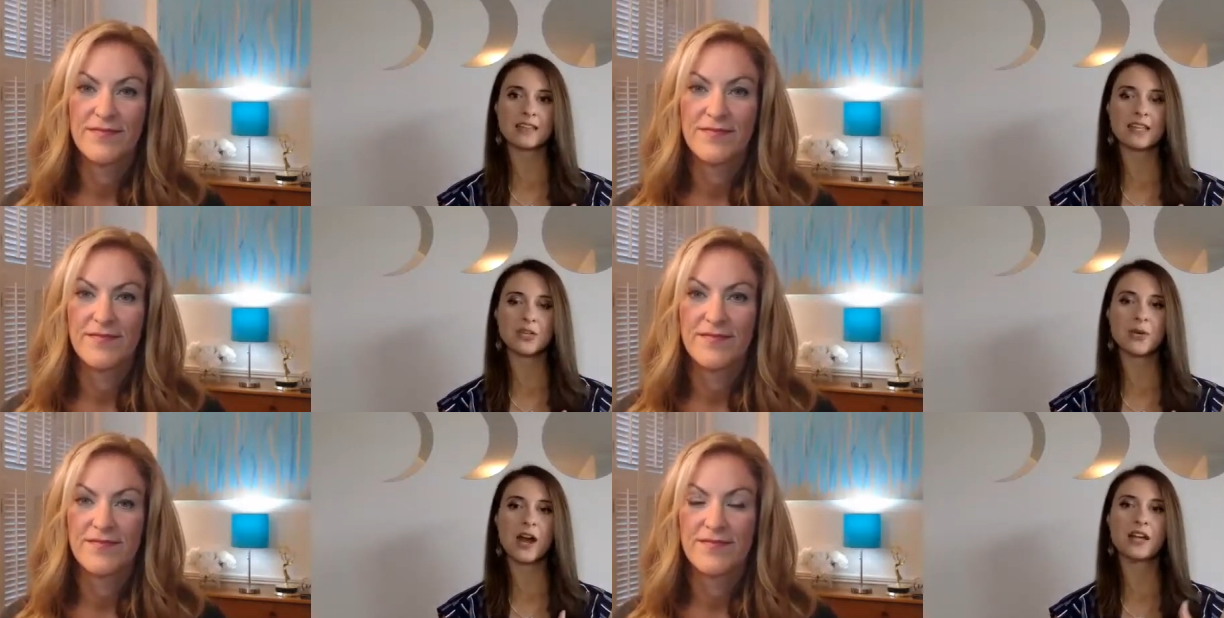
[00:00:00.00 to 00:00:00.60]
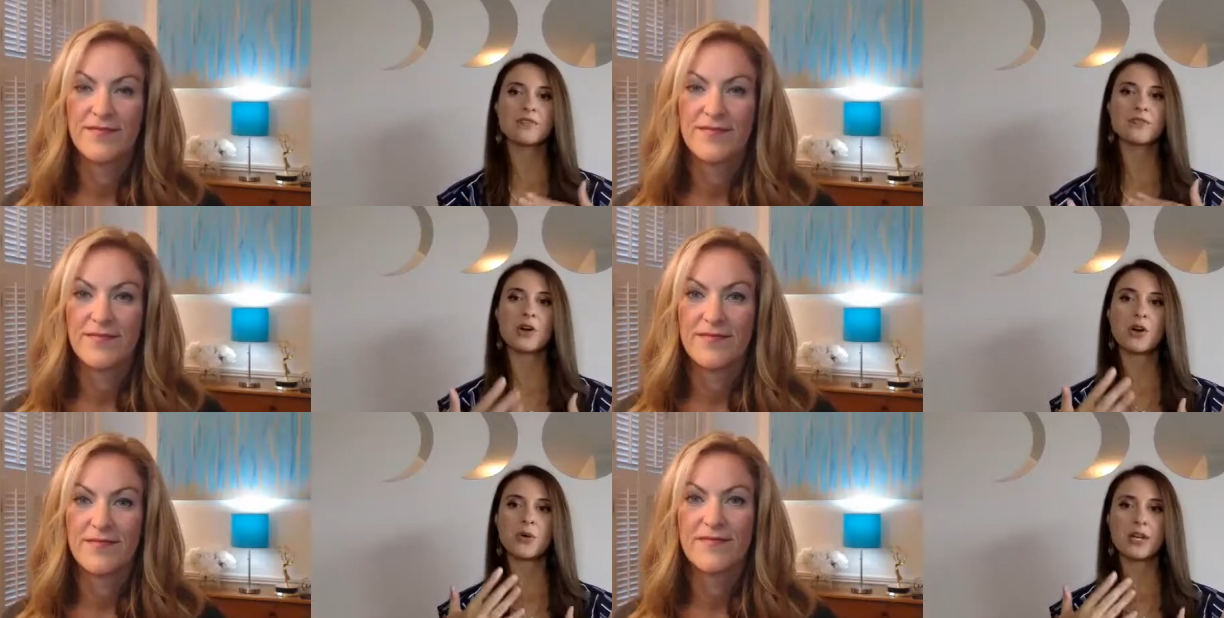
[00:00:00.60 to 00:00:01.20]
Speaker 1: Like you kind of
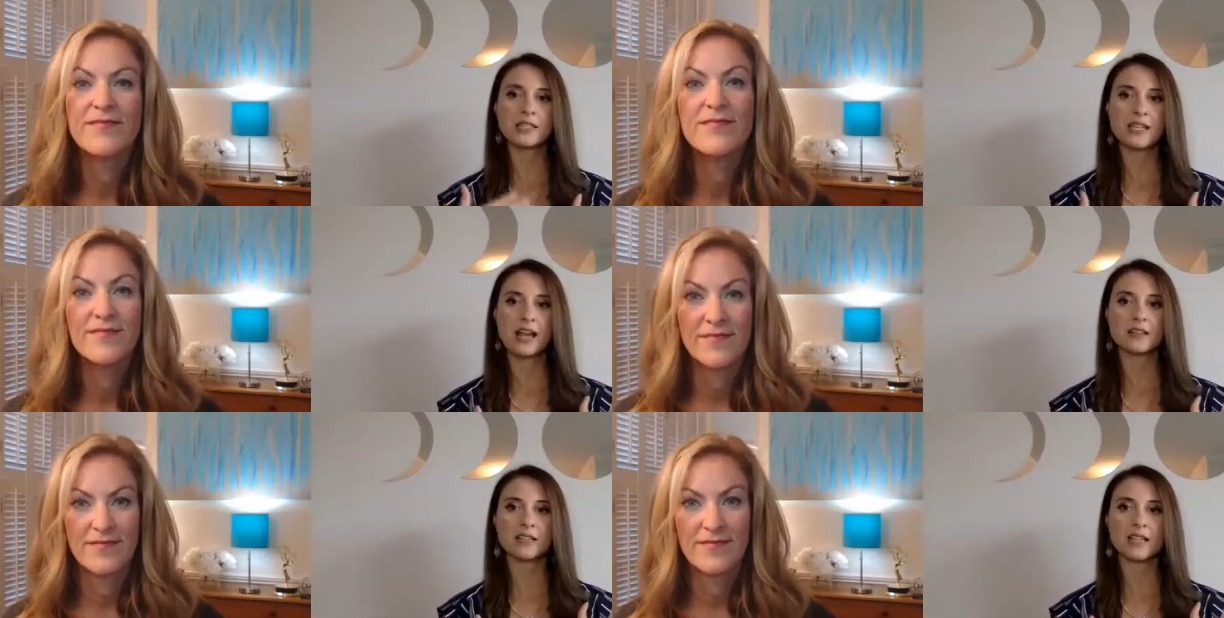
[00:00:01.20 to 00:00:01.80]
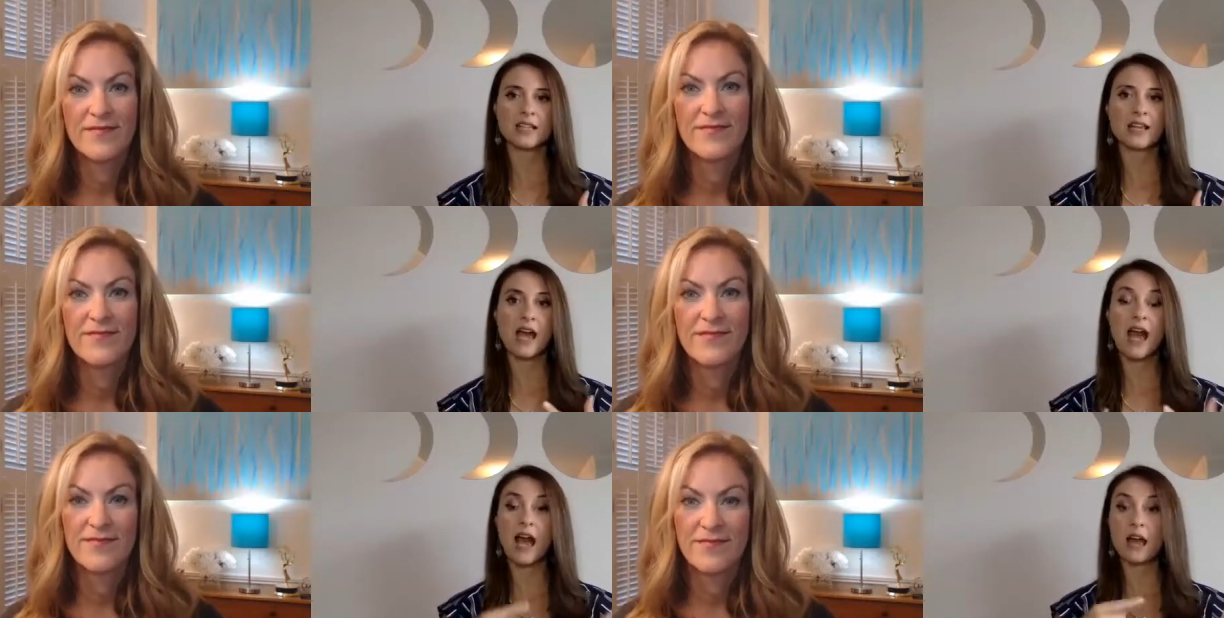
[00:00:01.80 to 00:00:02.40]
know exactly
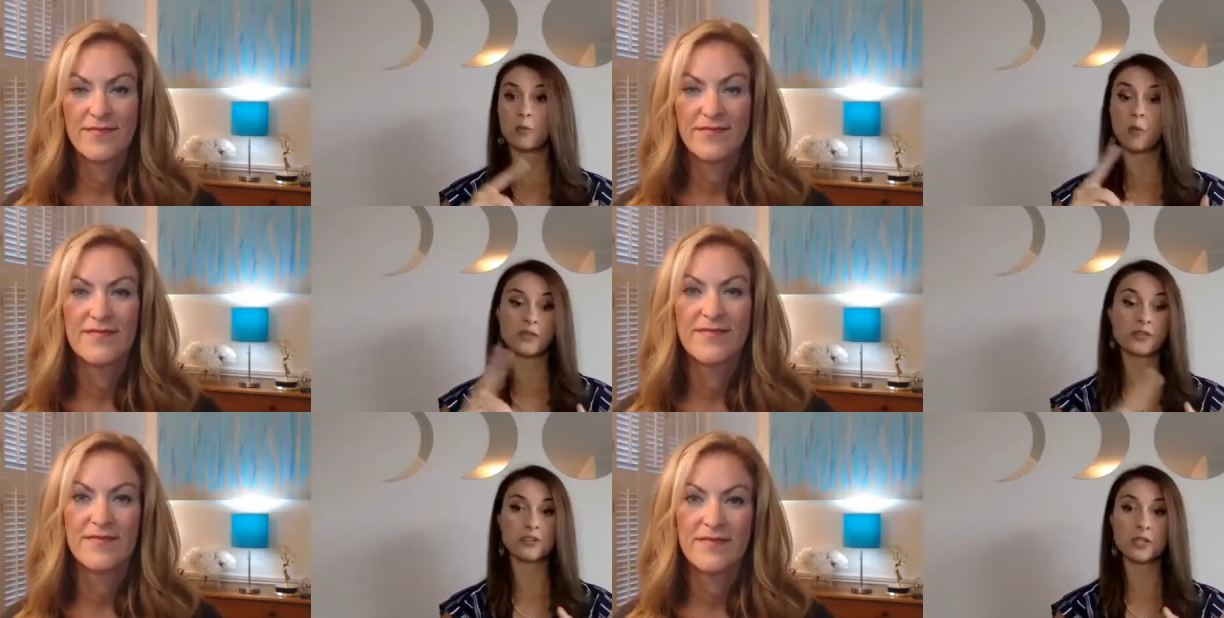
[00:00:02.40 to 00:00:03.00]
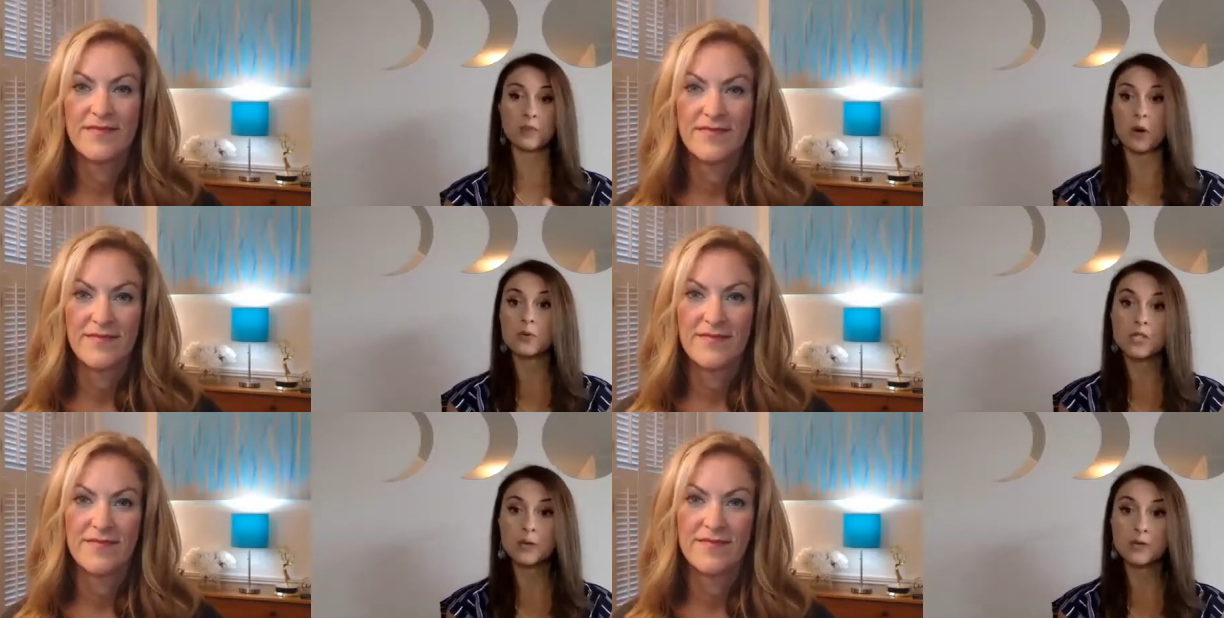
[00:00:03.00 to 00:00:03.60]
whether you're
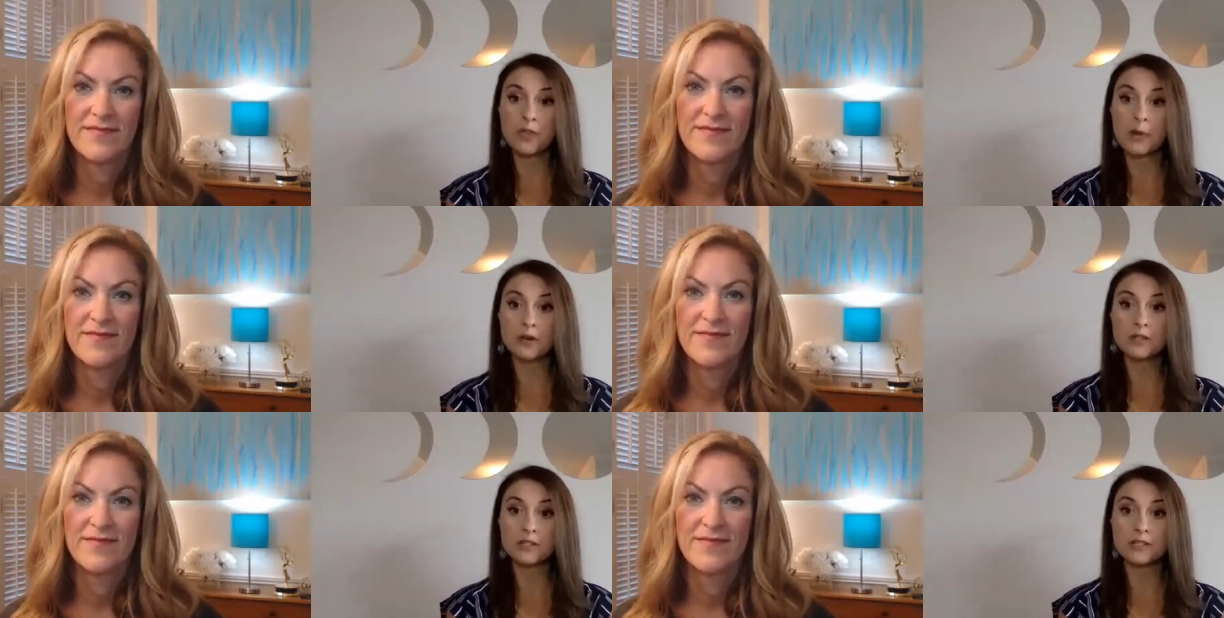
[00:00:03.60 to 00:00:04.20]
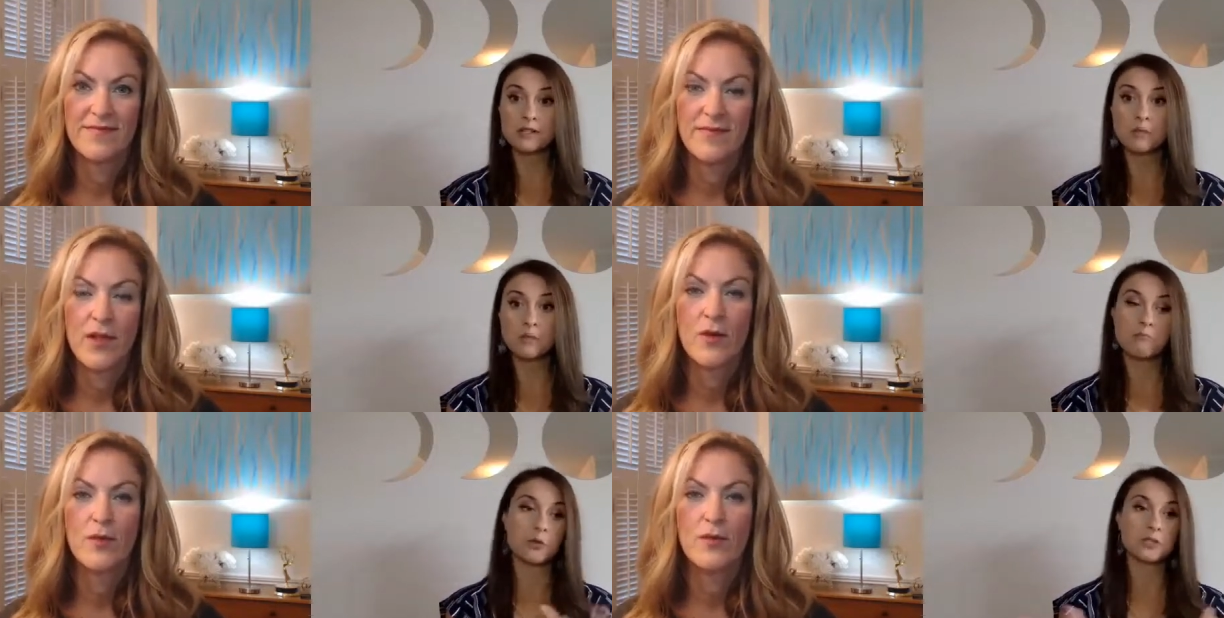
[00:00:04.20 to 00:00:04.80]
supposed to be with that person,
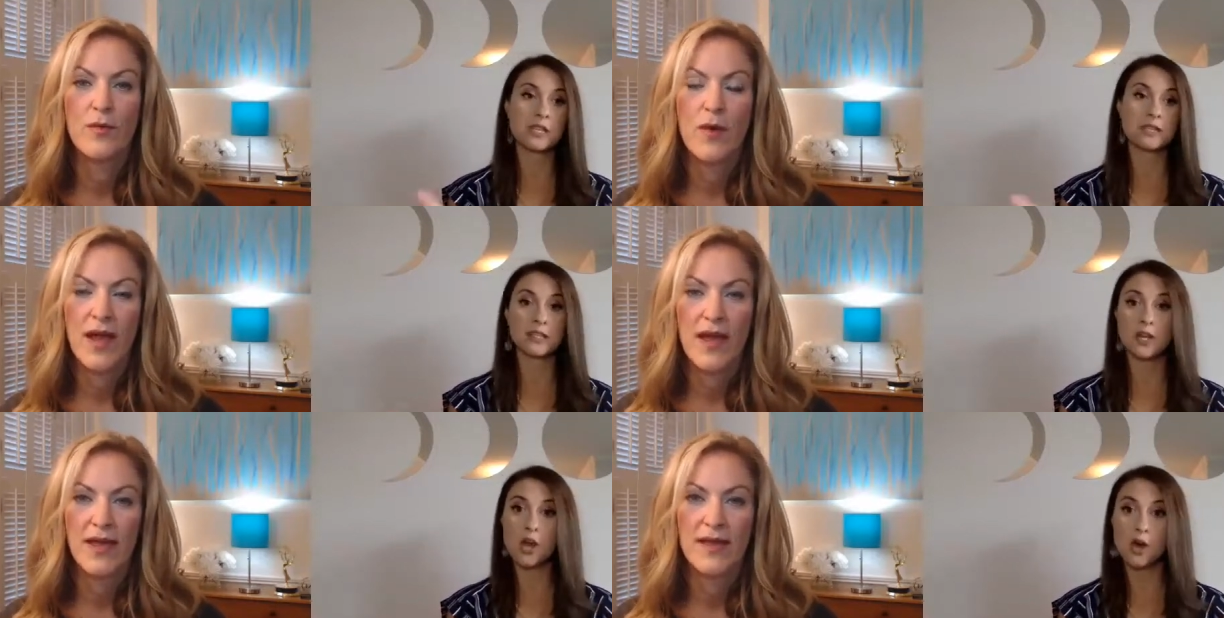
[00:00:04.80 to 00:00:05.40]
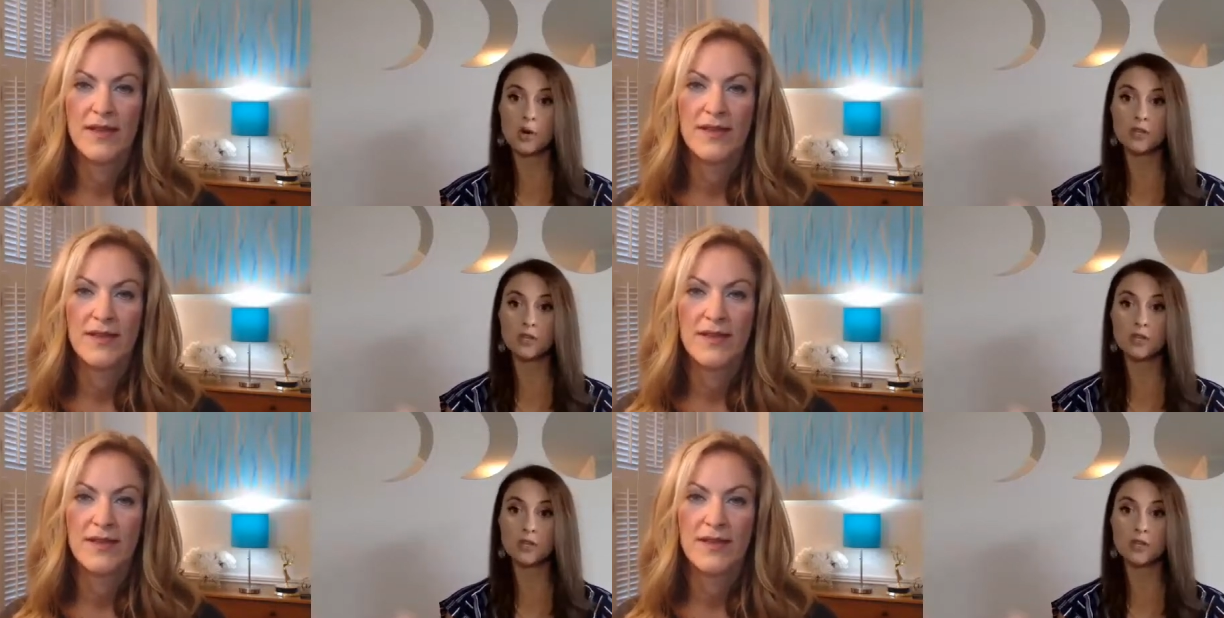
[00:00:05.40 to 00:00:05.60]
most likely no.